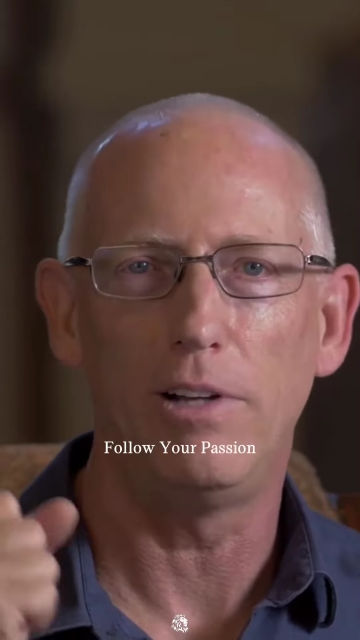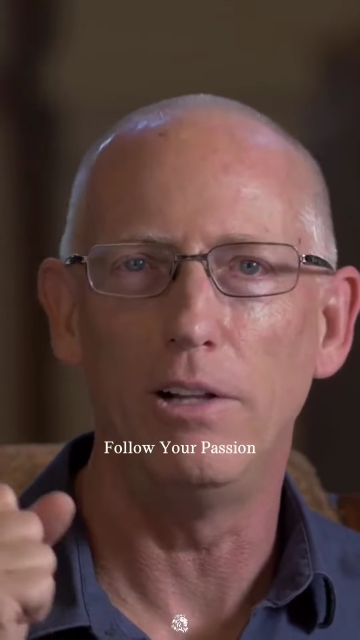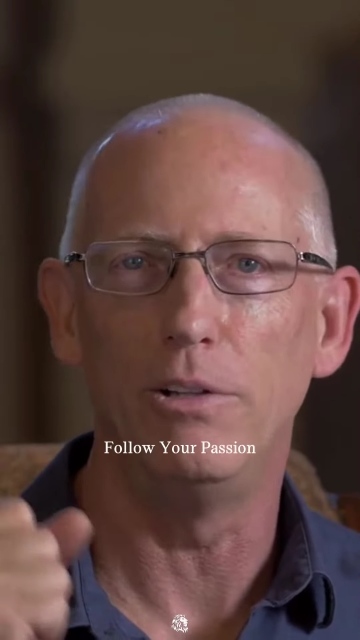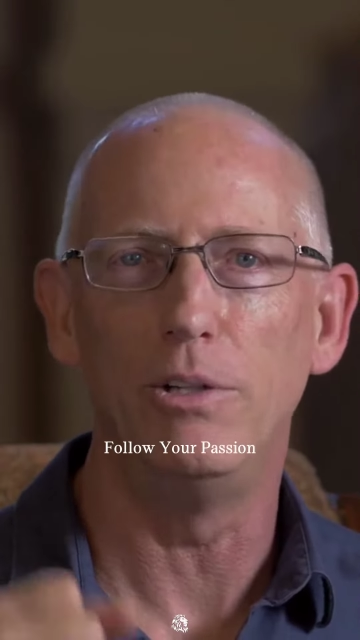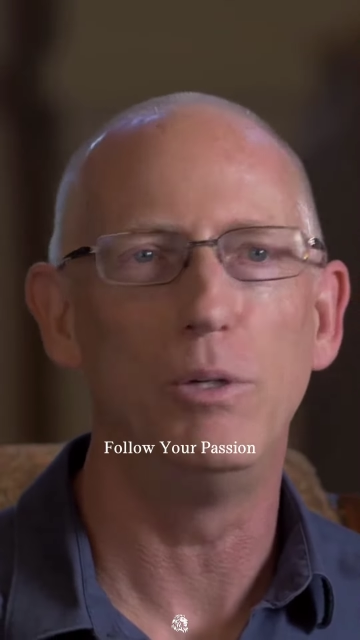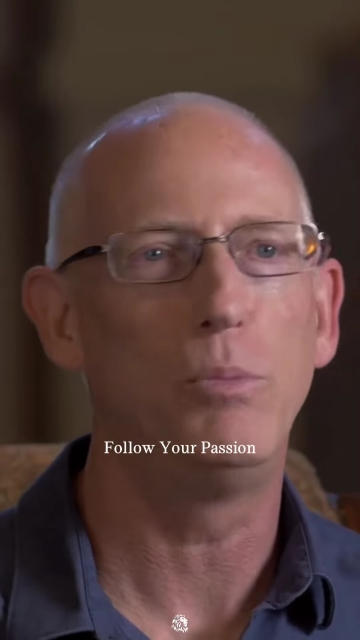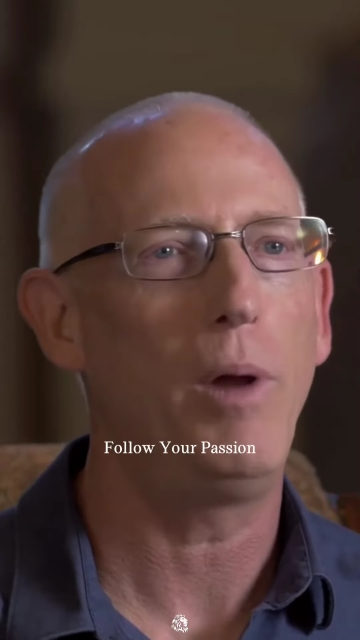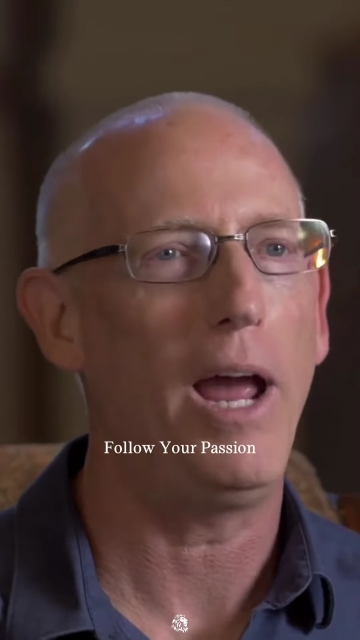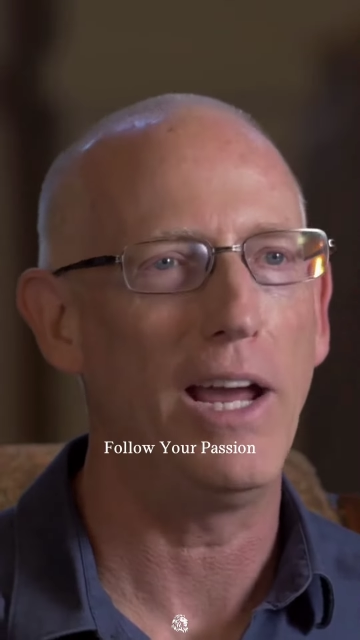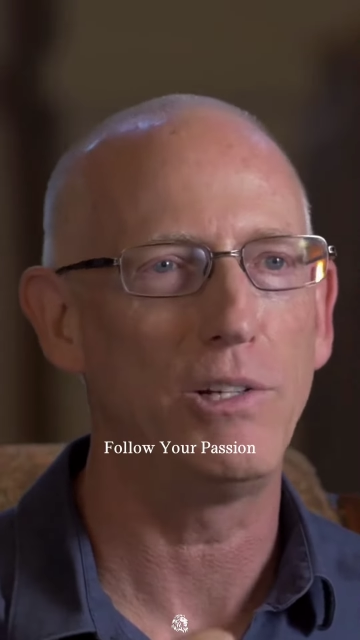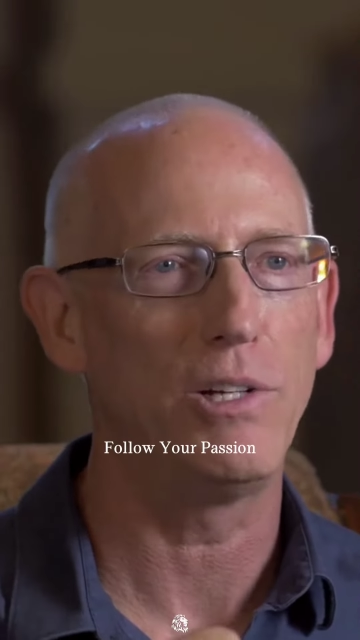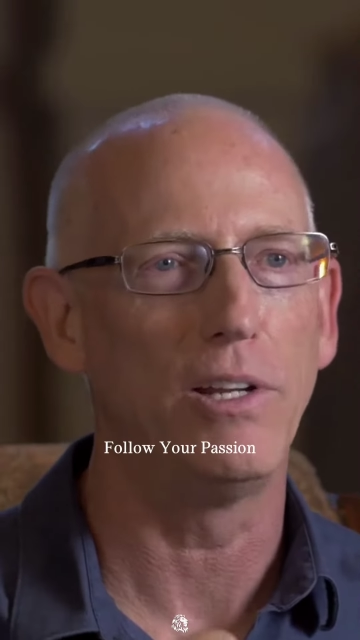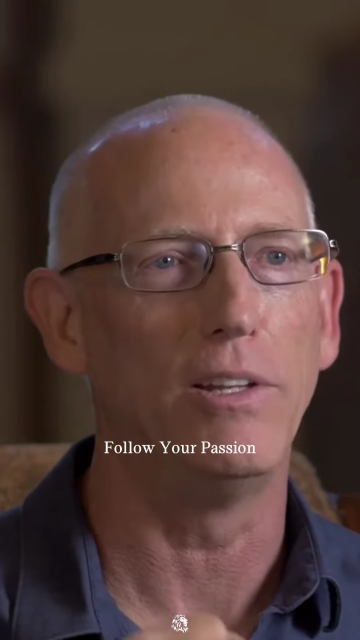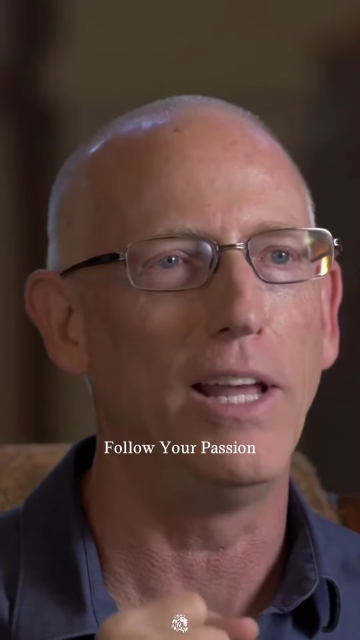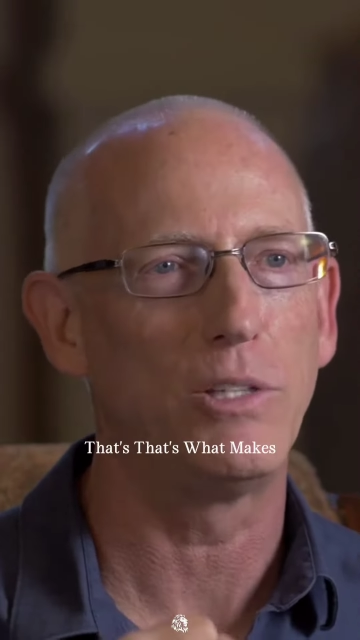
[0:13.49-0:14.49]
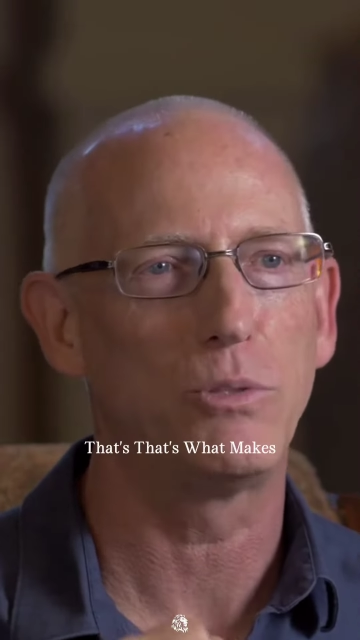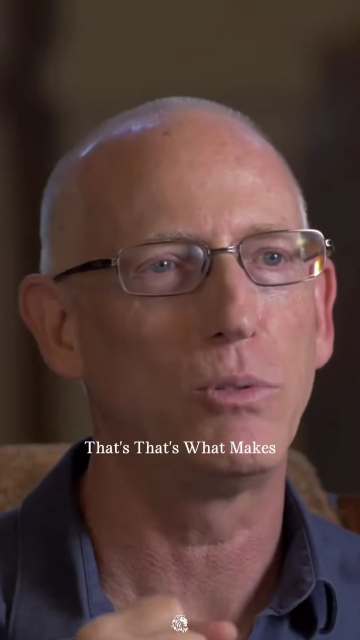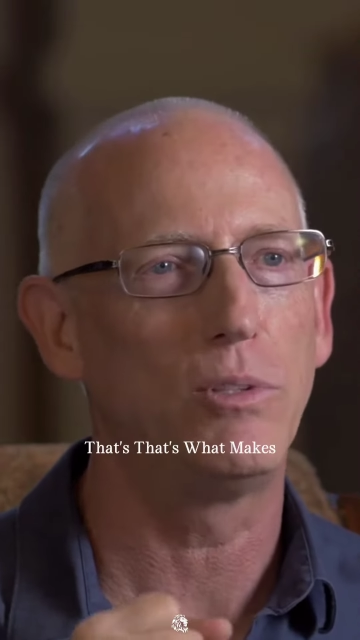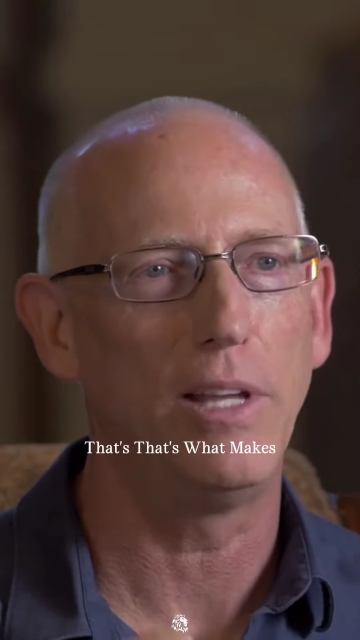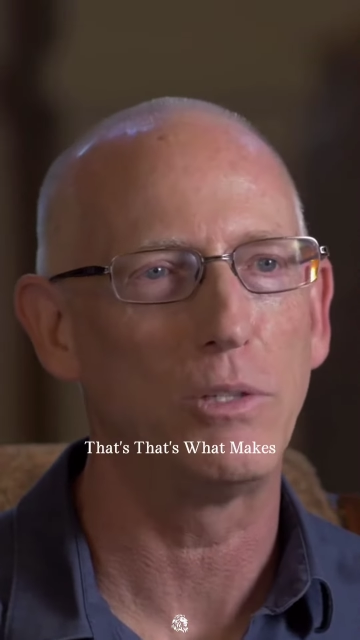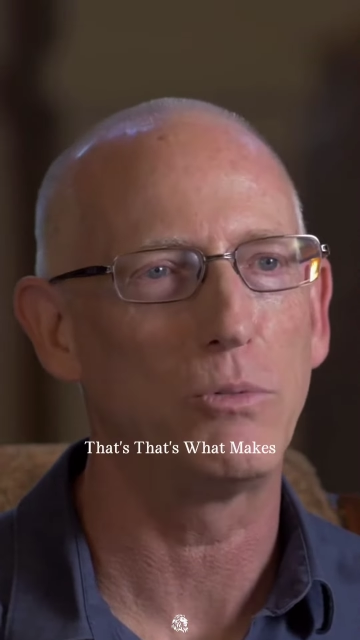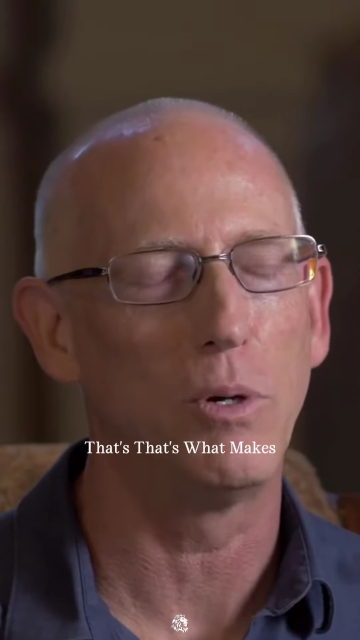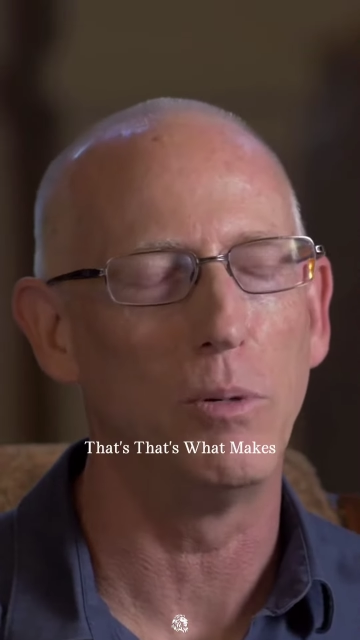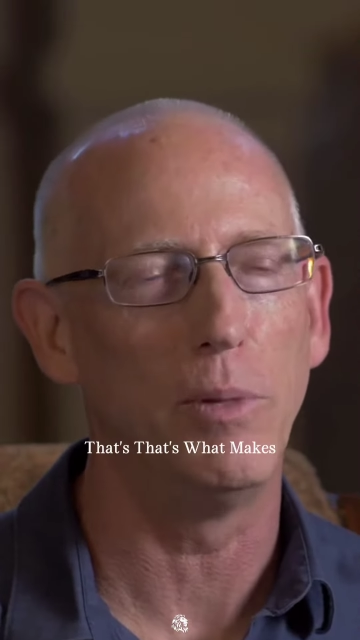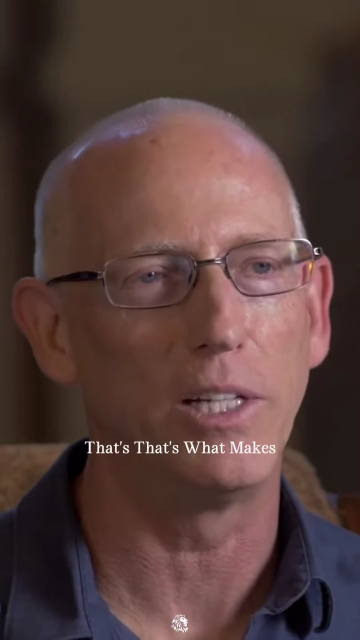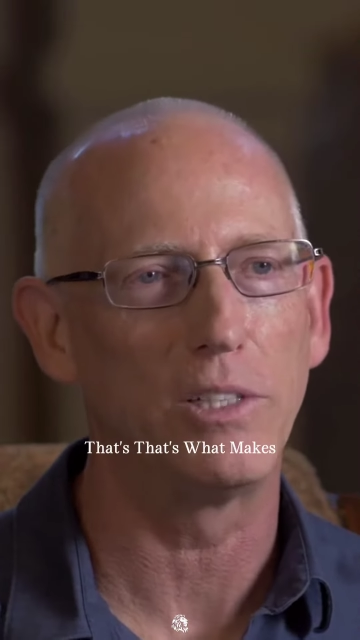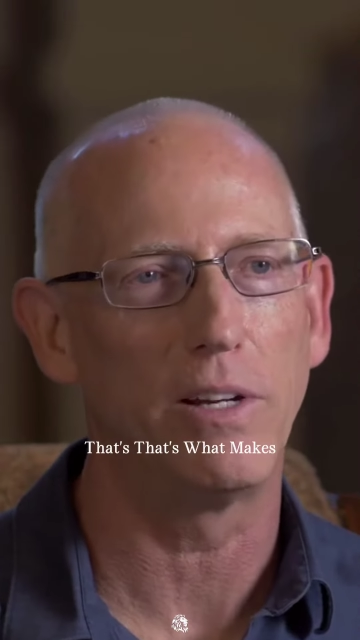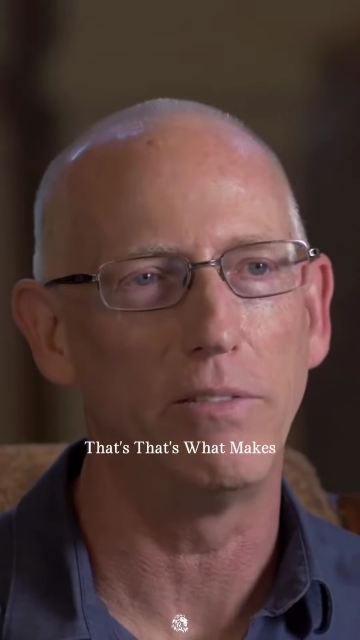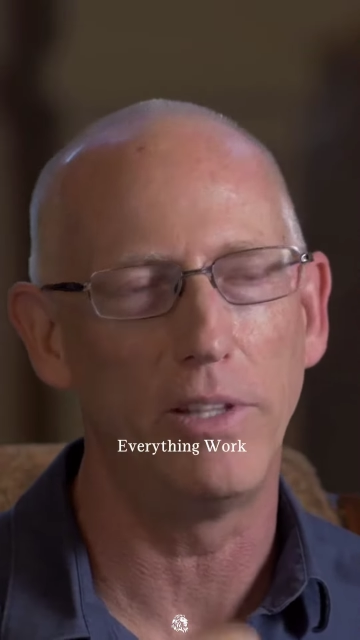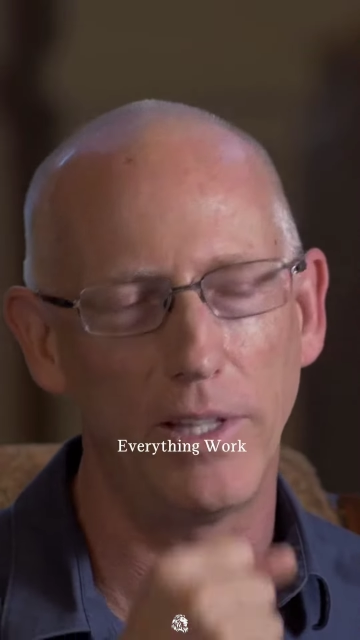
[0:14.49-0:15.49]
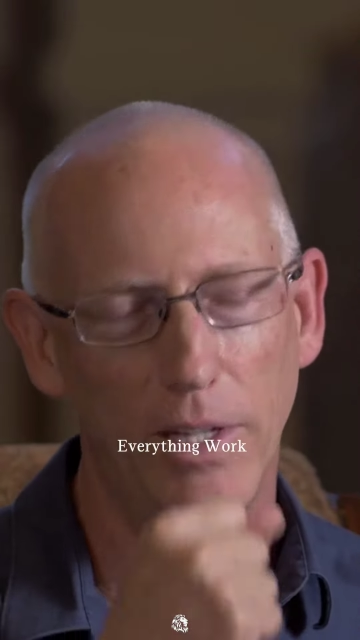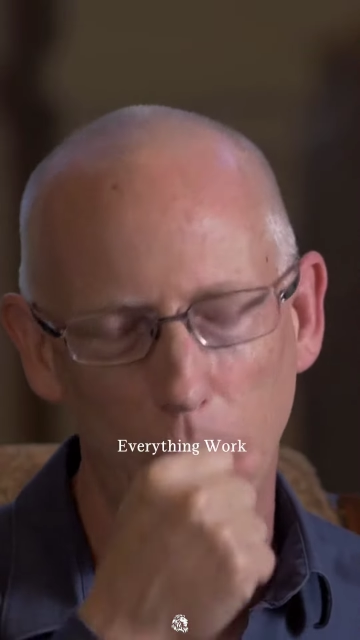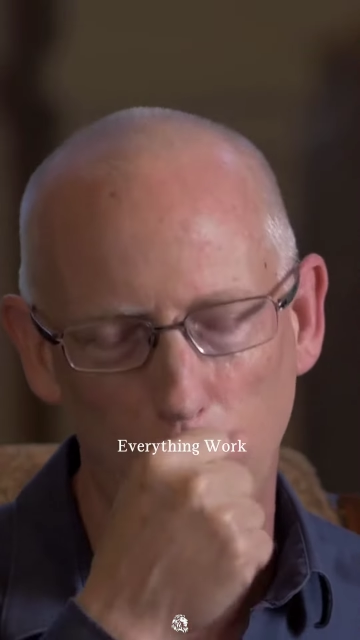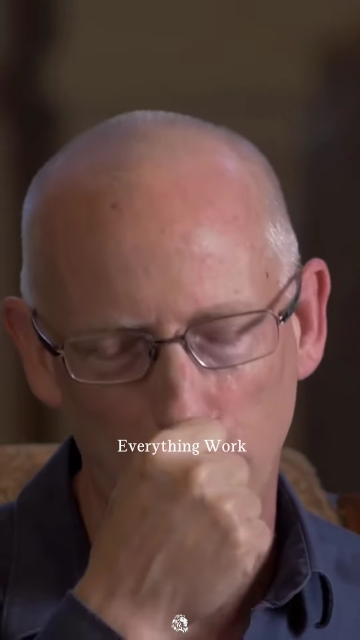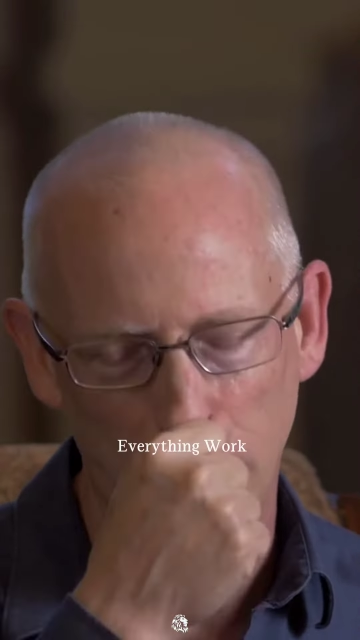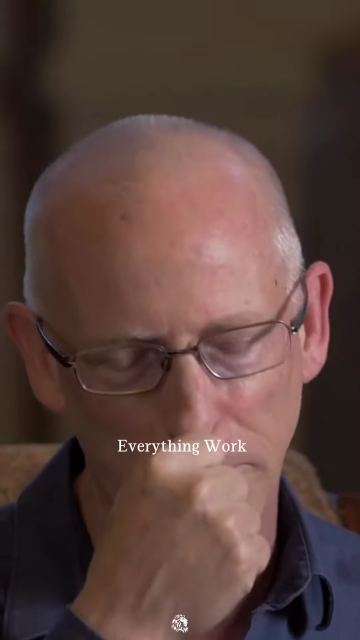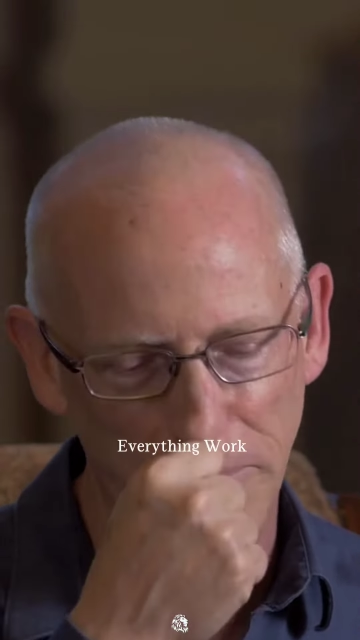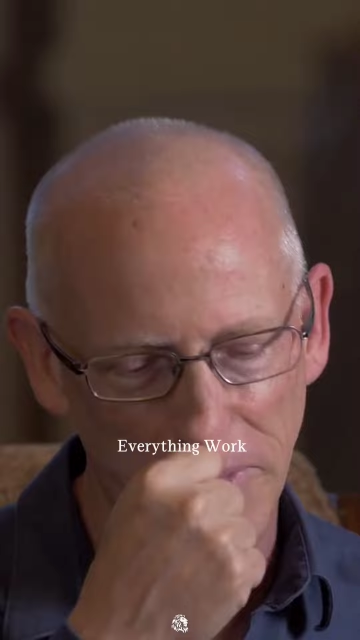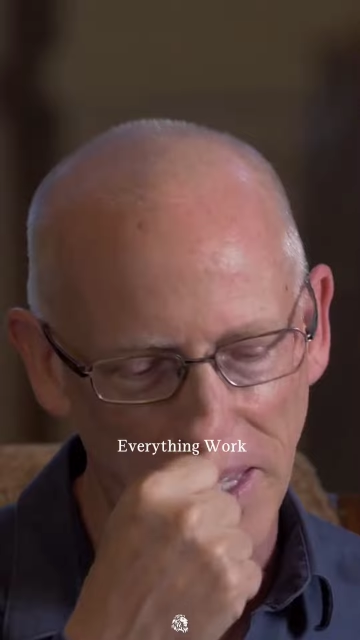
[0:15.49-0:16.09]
Follow your passion. That's, that's what makes everything work.